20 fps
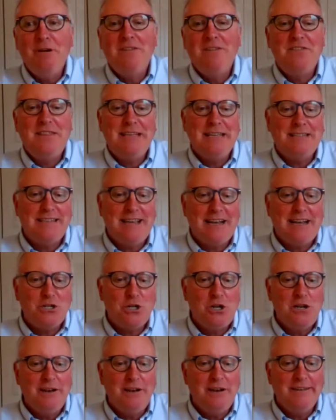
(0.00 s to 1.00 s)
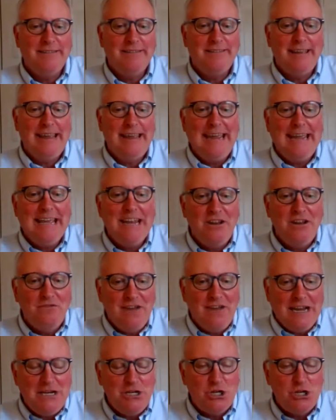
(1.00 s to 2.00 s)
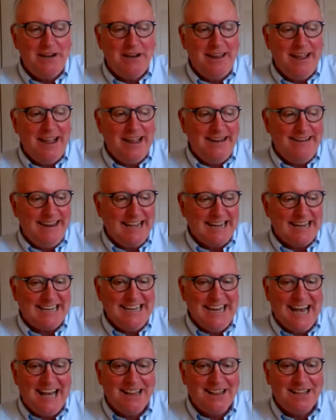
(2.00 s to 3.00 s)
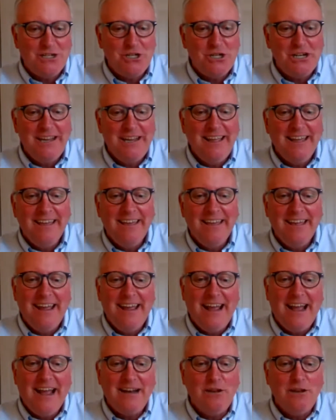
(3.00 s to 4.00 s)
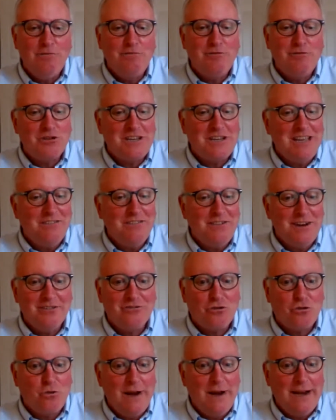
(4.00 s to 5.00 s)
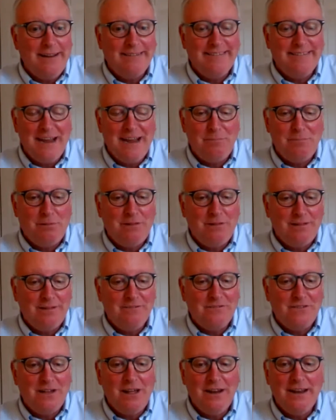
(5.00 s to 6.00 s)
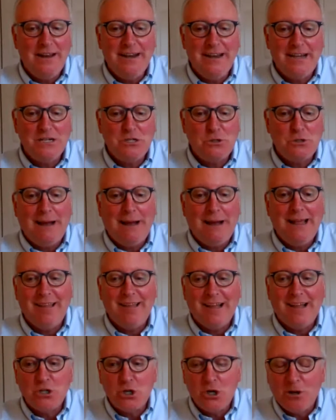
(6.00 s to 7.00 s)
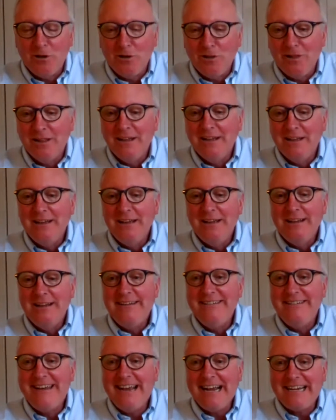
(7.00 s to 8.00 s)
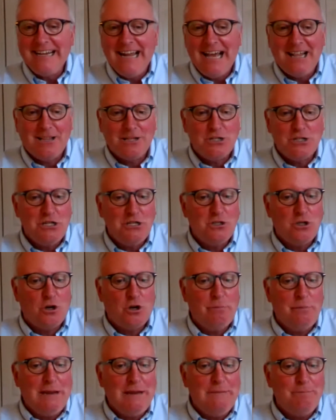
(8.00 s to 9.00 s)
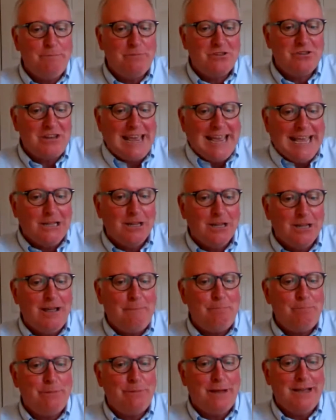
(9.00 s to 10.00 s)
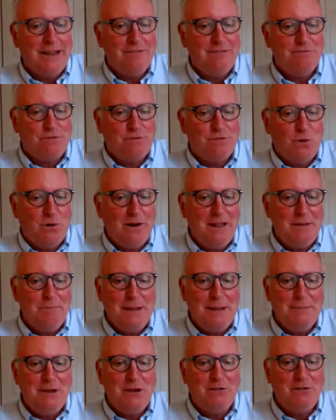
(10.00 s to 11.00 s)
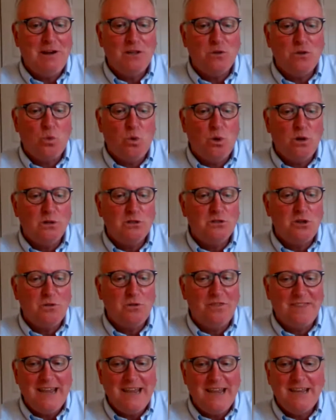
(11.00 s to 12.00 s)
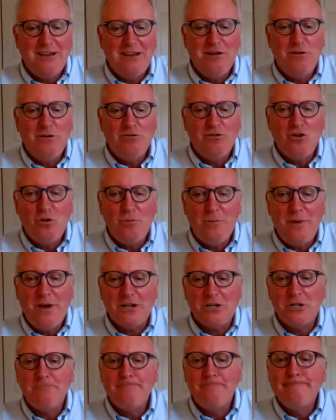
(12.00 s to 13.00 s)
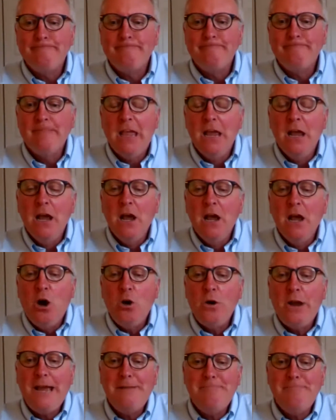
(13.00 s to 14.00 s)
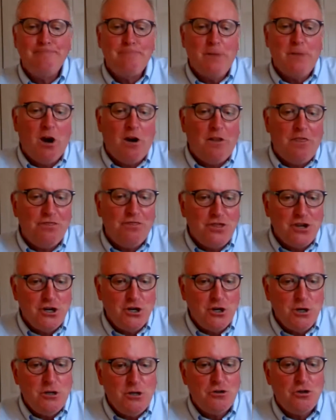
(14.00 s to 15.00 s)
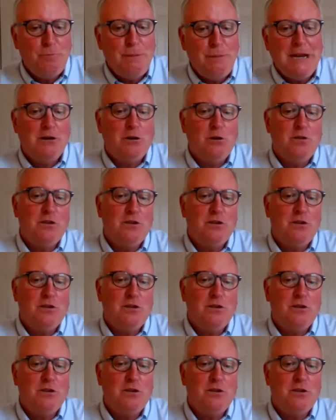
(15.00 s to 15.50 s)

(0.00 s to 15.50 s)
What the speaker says: of this session is innovation and technology. And you've just given us great example of cutting edge biological technologies that are being scaled up in Florida and maybe around the world. So thank you so much. Okay, our third speaker